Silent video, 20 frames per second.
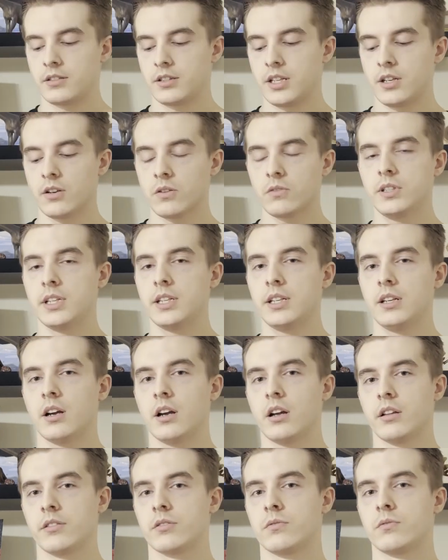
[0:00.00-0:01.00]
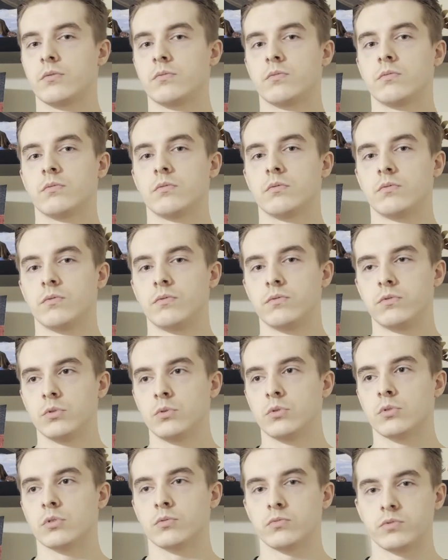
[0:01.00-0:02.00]
The only other
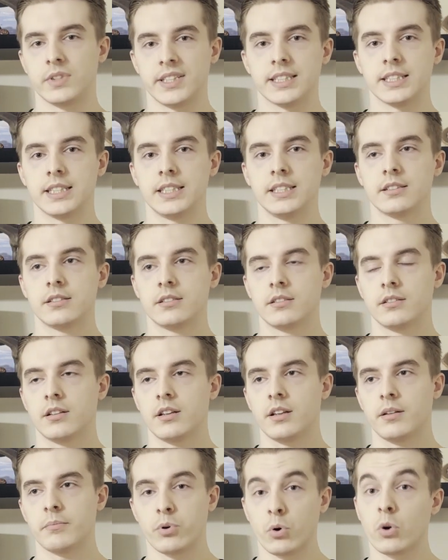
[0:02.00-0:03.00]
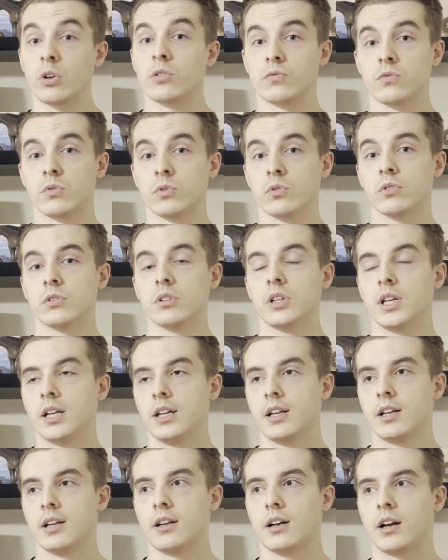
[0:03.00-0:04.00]
rule, really, important rule
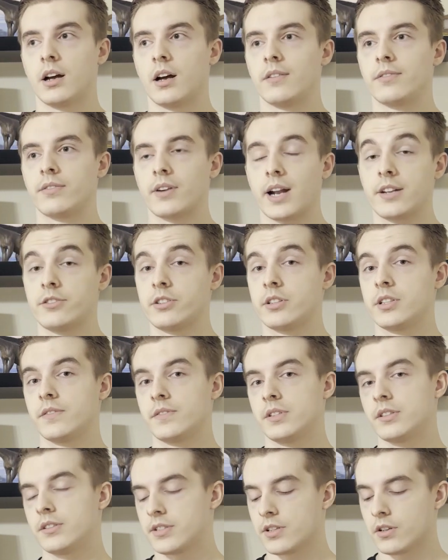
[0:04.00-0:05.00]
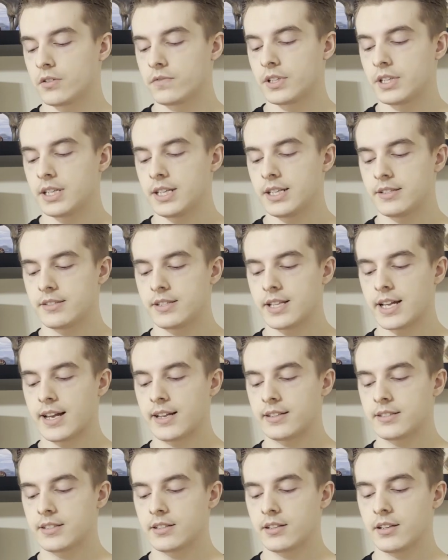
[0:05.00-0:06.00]
for adjectives in Sylvan is
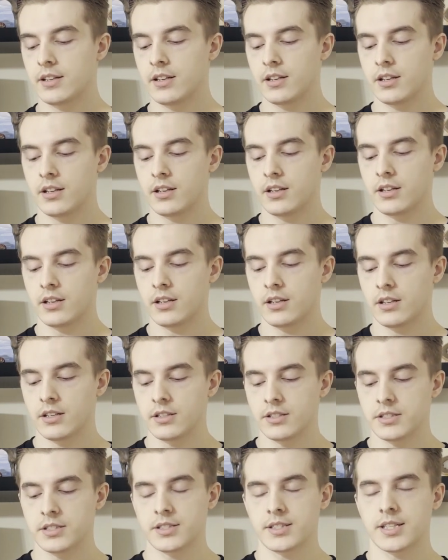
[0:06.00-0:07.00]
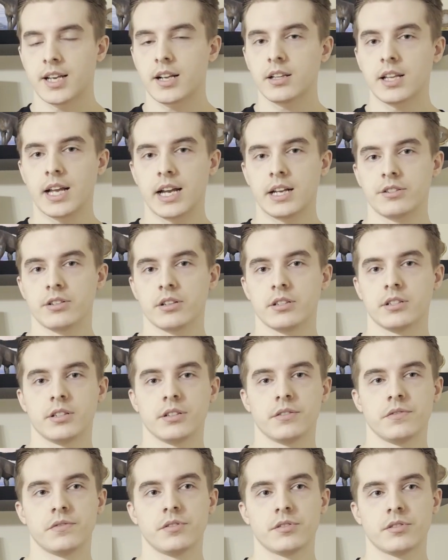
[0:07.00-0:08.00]
that cell
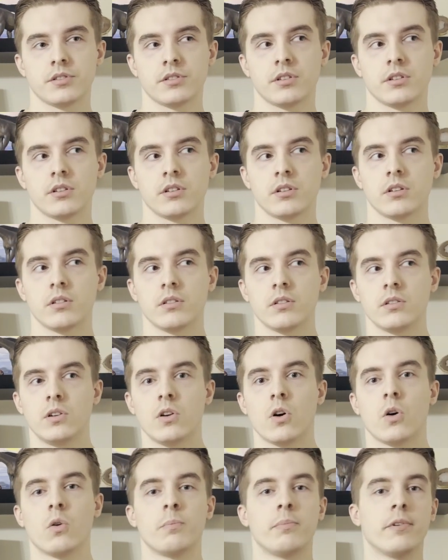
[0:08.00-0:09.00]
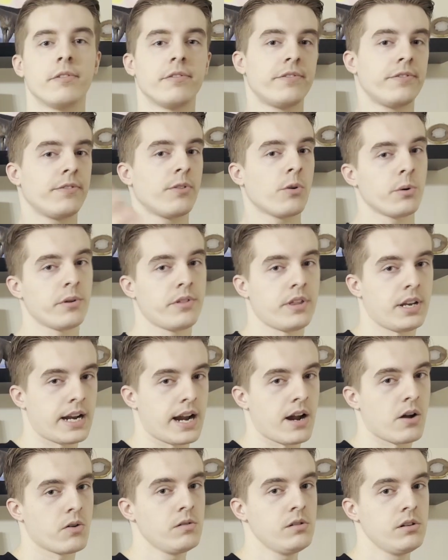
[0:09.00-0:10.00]
adjectives go before the
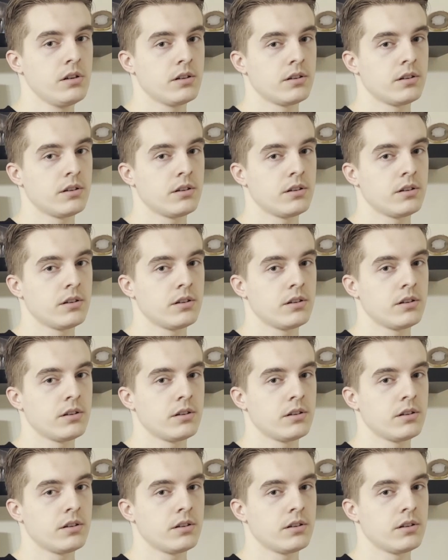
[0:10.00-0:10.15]
noun